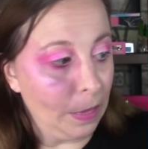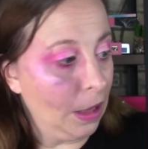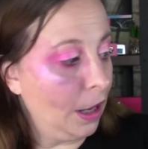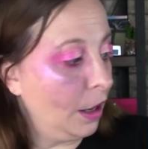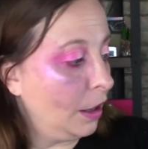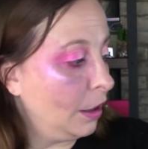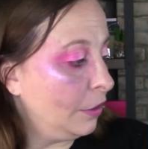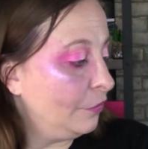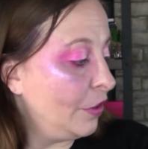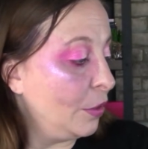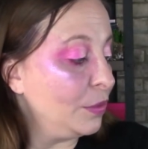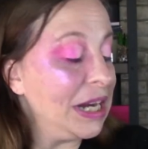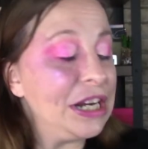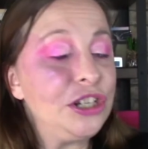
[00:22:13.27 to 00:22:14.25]

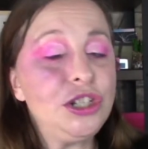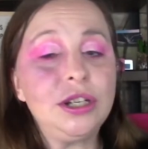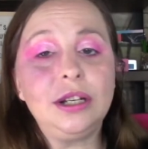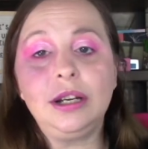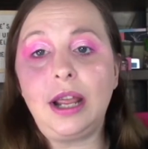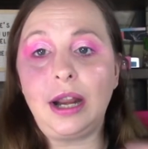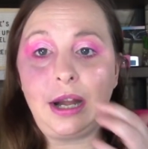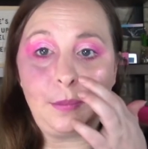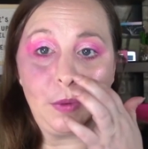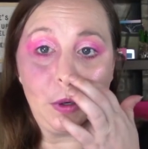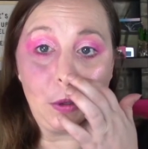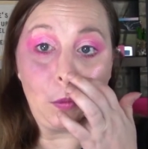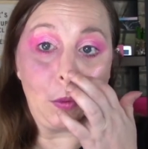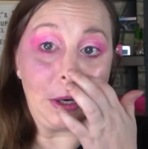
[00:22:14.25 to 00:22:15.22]
foundation, and I'm
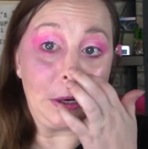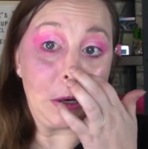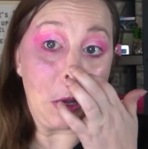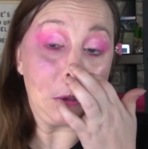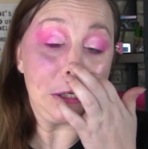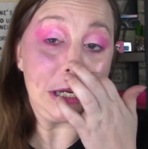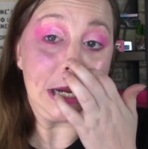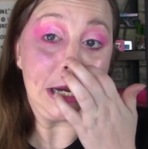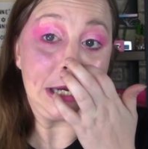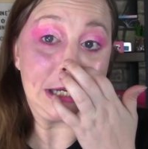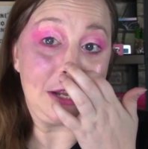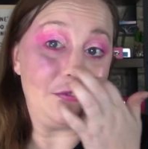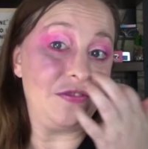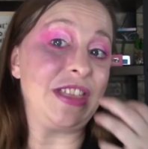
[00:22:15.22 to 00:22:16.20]
going to wear it all day
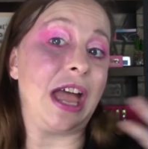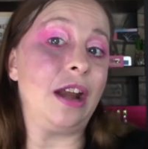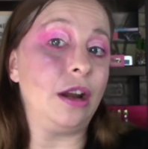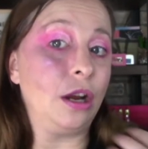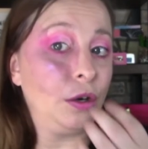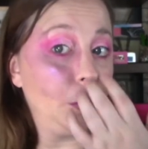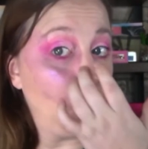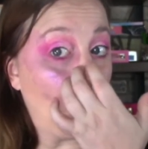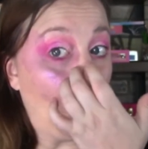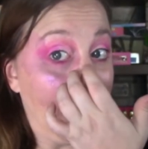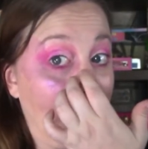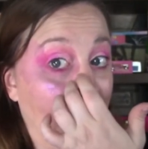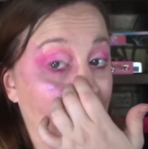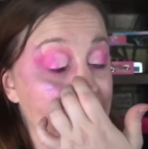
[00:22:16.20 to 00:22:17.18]
and give that a good
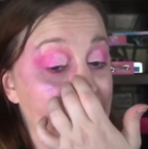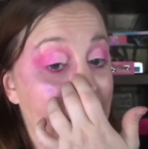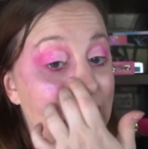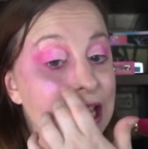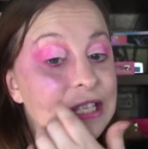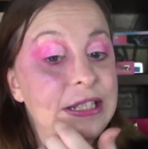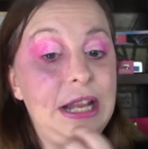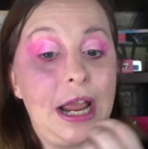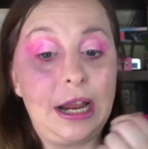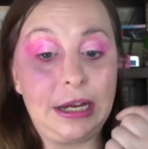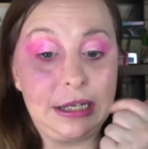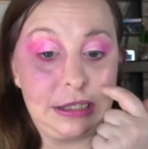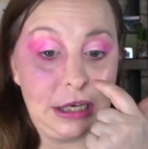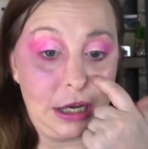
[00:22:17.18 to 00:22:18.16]
wear test.
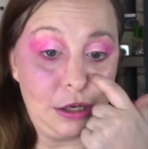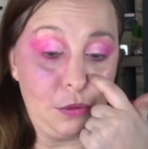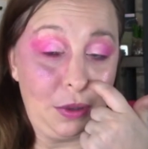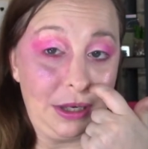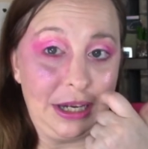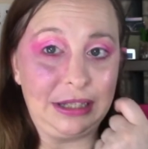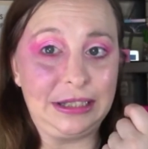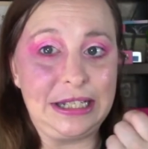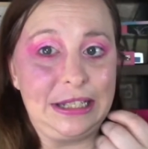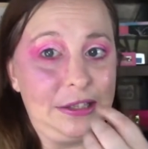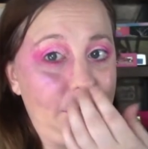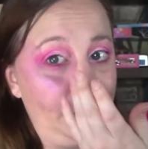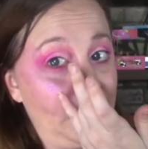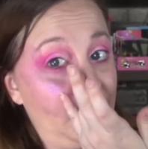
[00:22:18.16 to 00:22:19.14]
And you will likely see
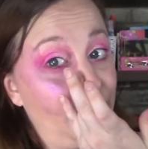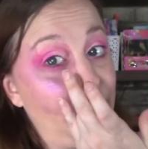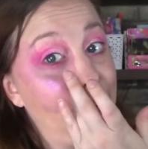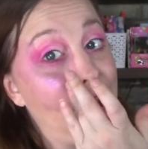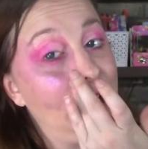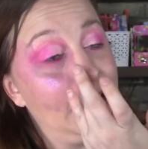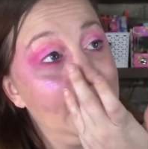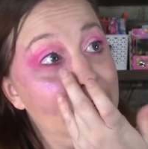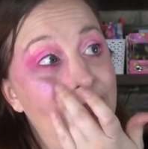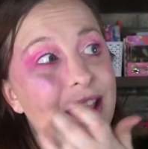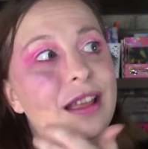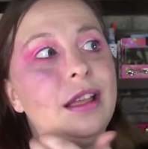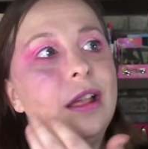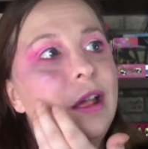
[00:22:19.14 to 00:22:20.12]
the video for that like
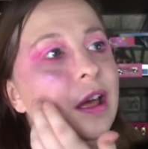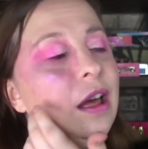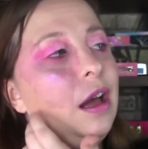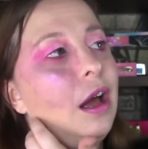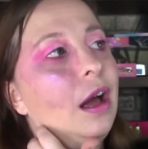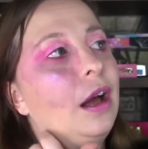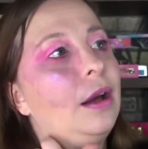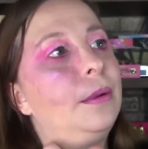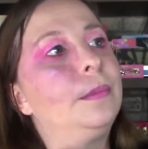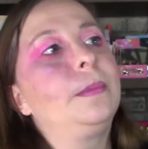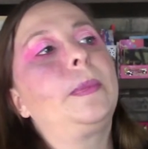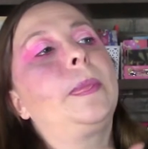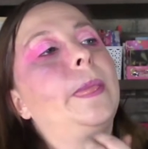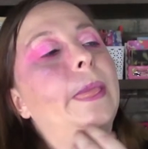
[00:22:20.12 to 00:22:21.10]

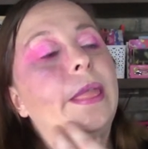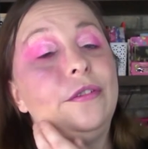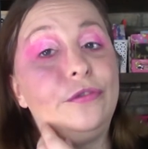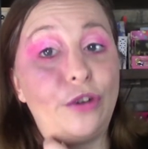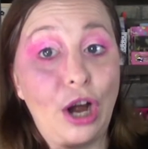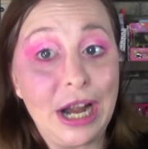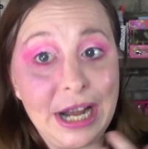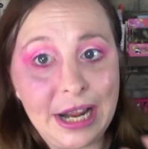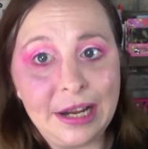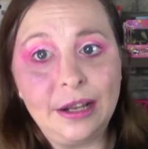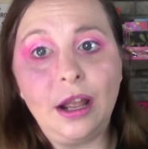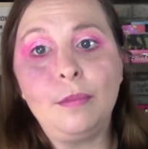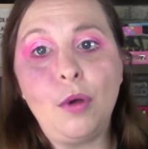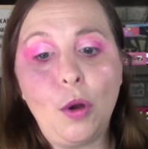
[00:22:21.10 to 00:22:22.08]

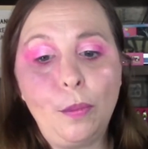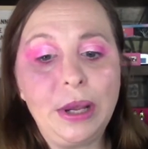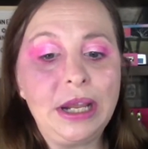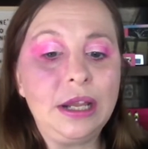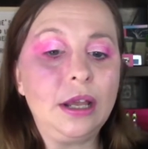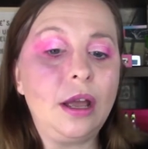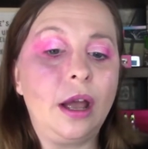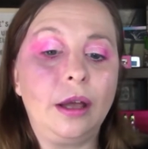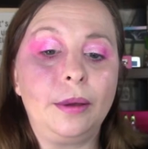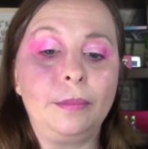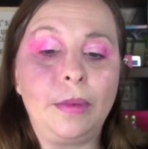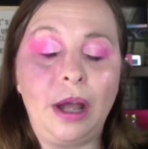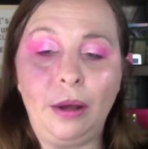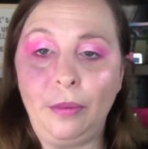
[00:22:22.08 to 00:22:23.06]
Friday, I'm hoping.
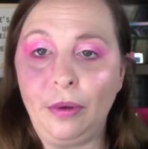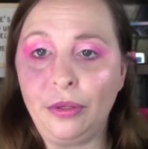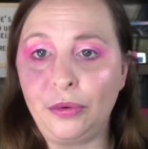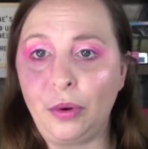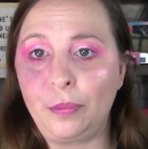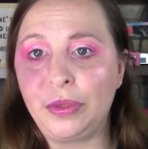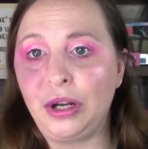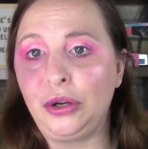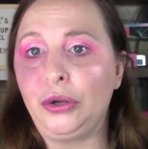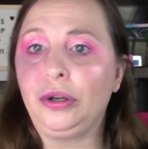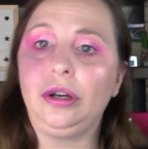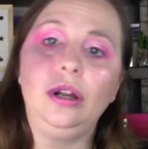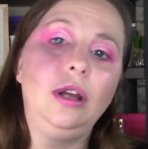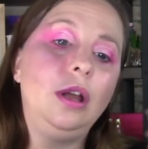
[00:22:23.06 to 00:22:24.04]
I will throw up the
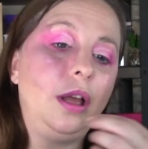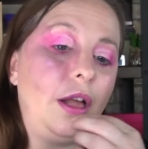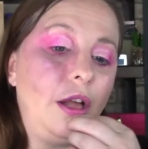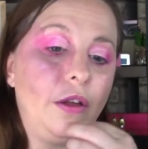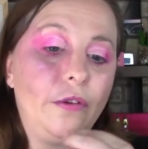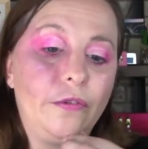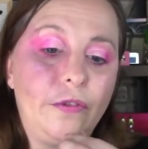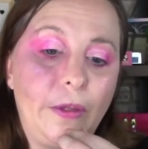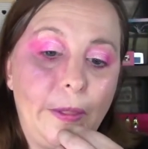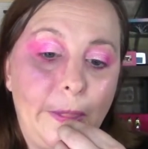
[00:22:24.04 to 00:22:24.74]
look of